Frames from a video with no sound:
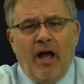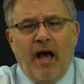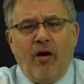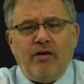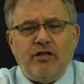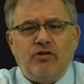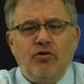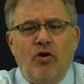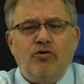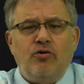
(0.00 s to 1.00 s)
how it gets
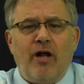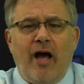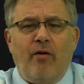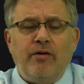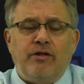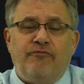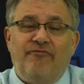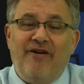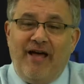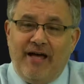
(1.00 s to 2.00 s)
nurtured, how it's
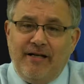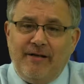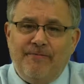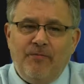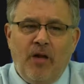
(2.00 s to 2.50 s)
fed,